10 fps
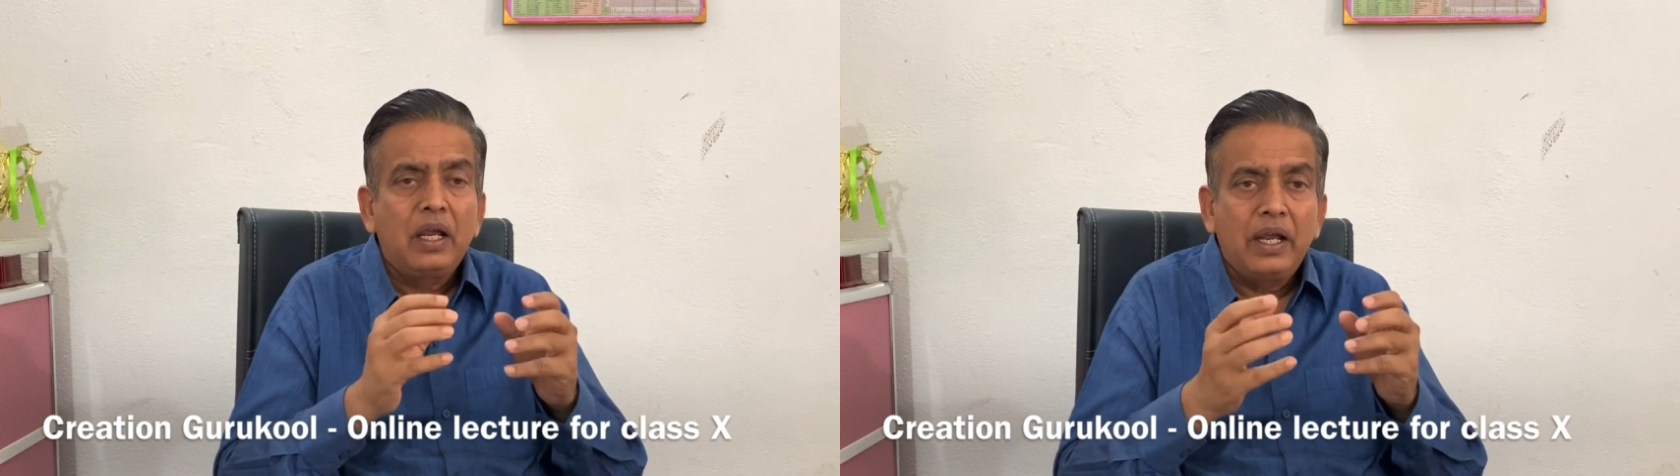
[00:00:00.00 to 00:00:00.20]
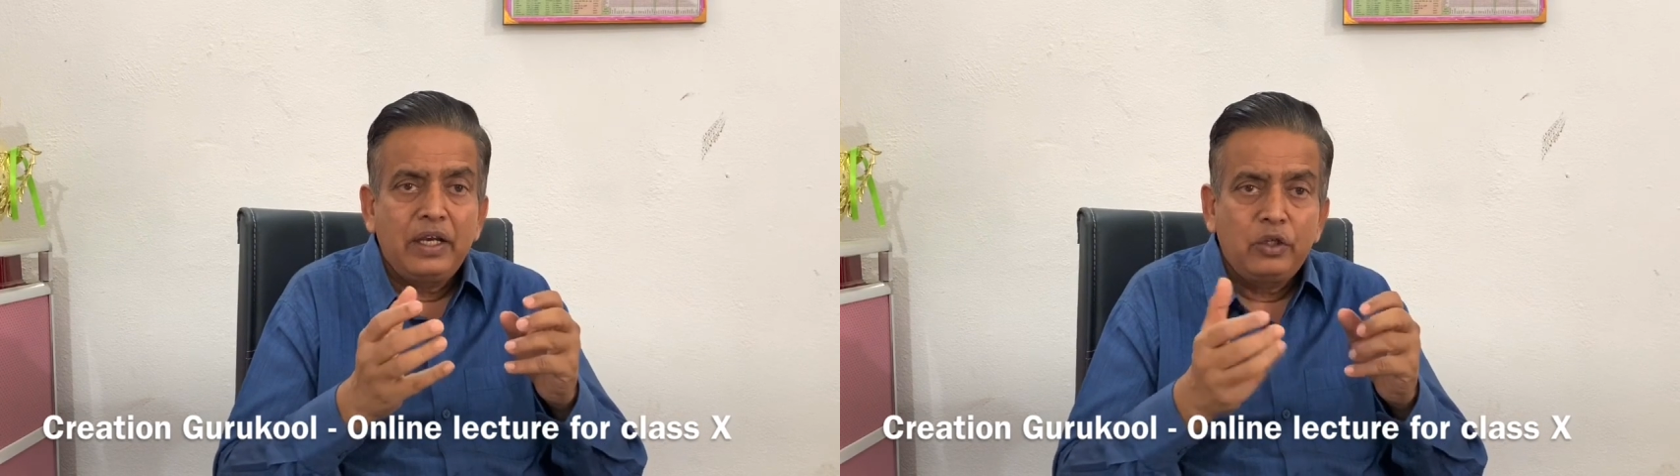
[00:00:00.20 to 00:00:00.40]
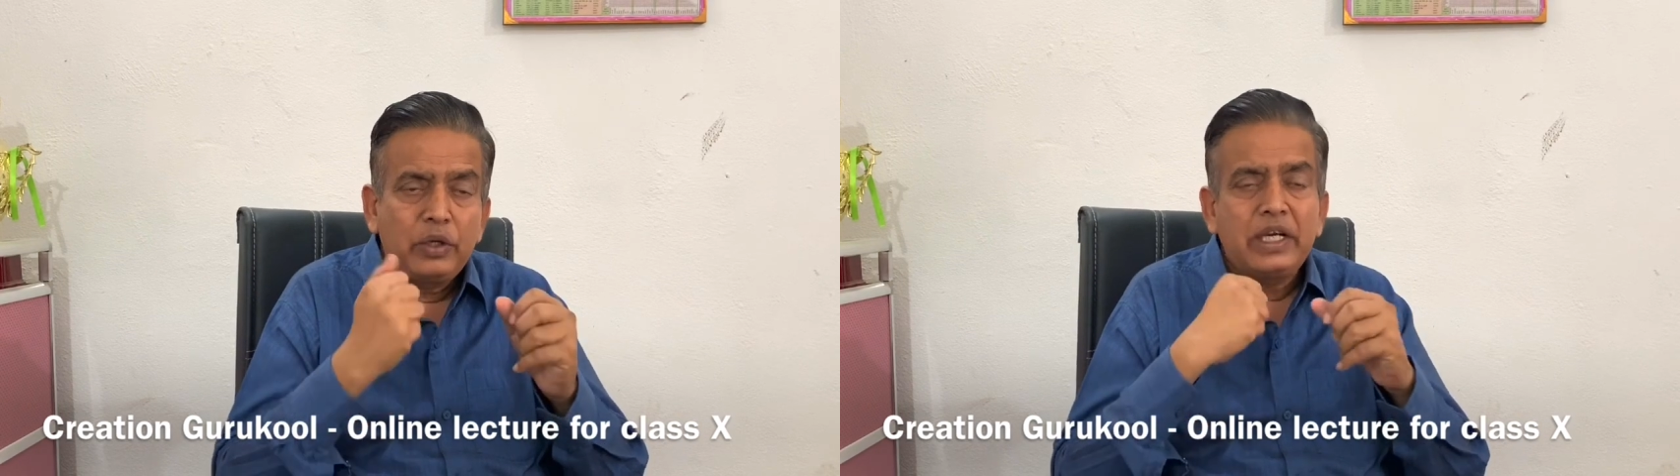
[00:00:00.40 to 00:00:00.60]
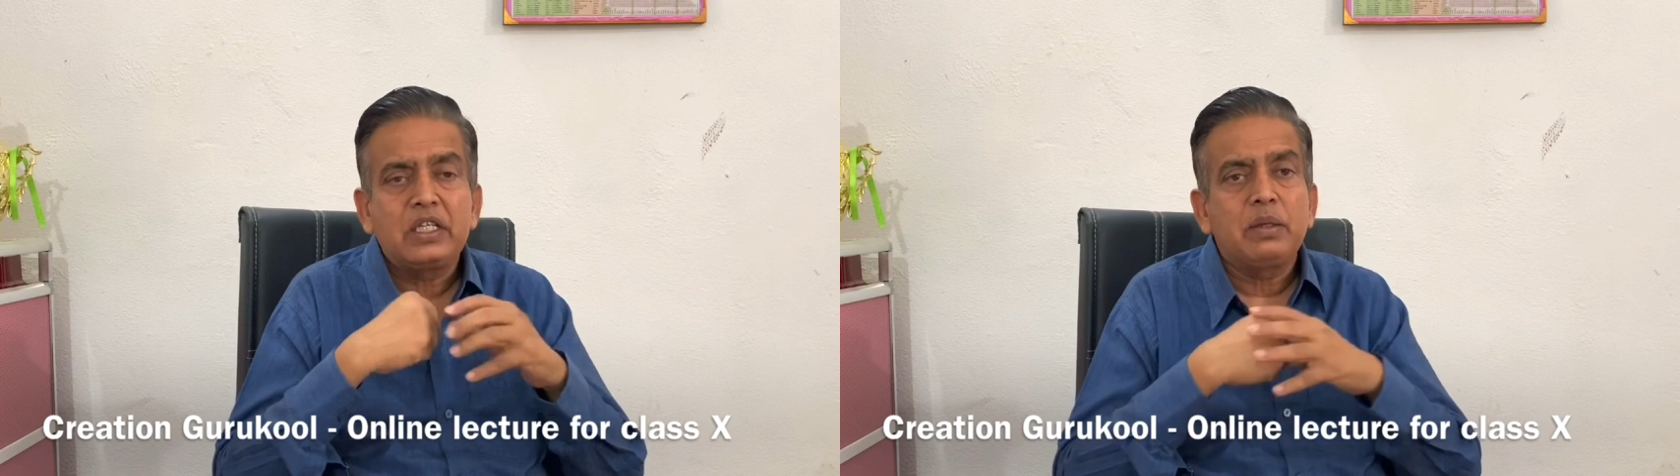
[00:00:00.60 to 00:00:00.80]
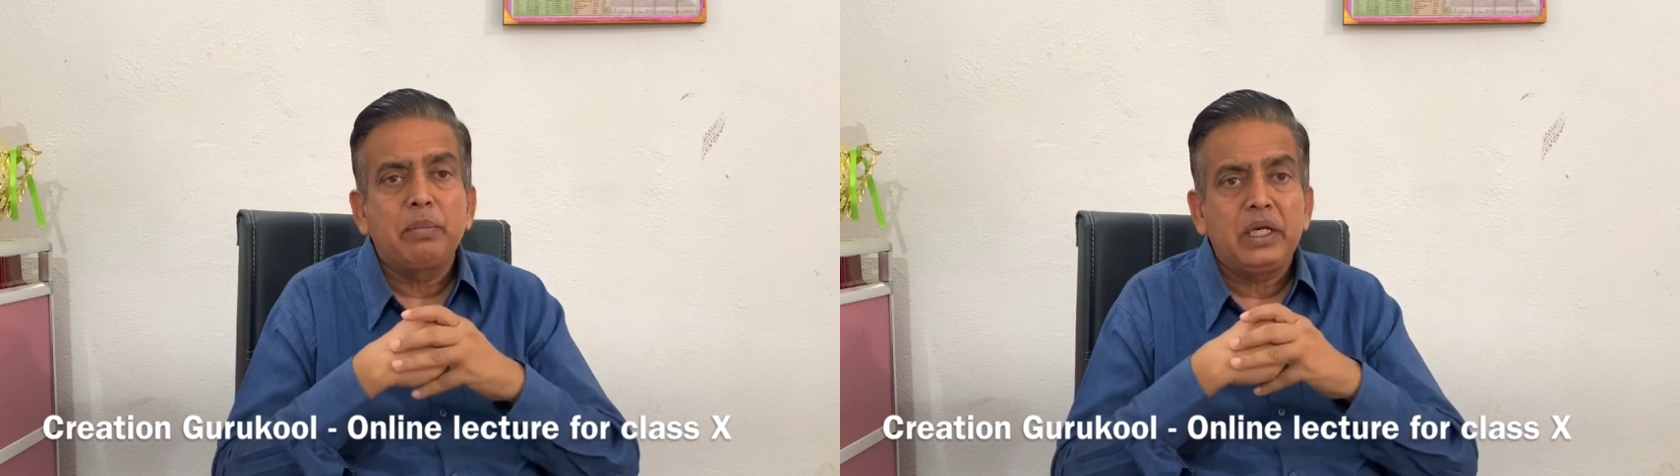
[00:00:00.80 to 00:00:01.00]
and you get
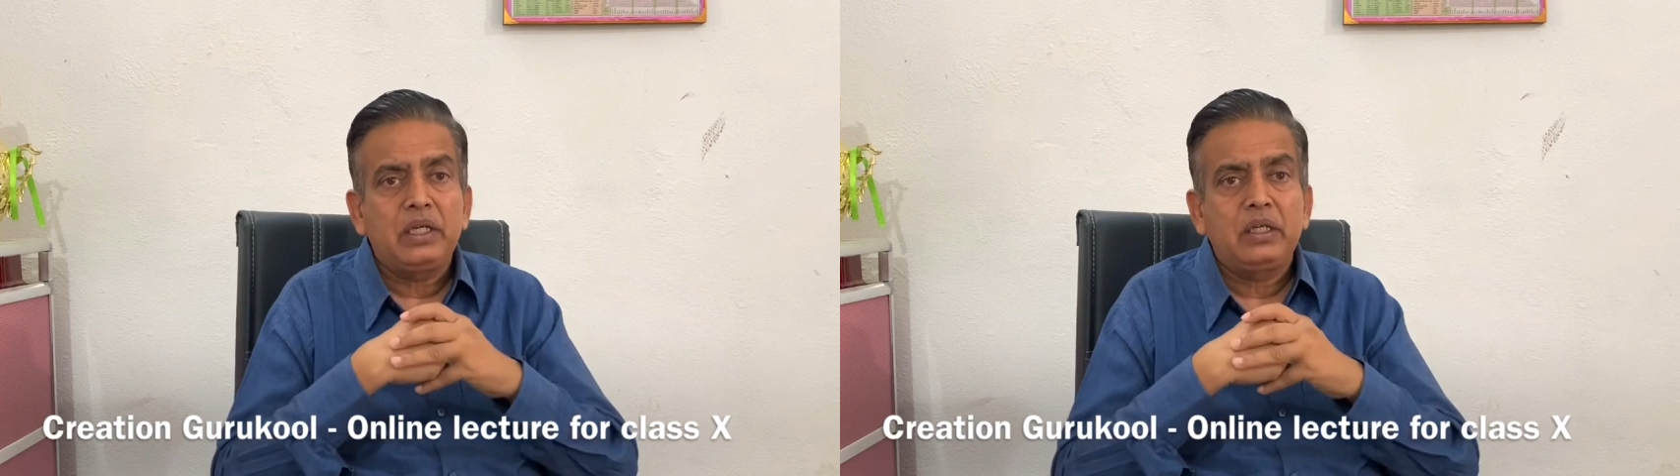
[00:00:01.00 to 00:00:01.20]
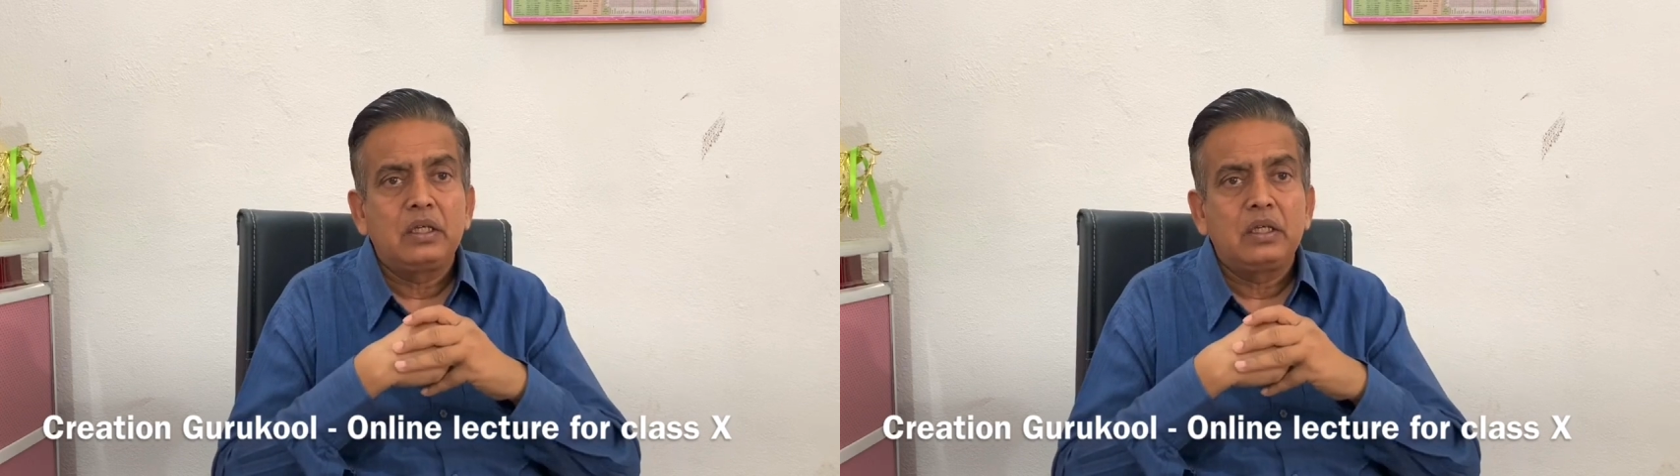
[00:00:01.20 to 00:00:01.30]
the money.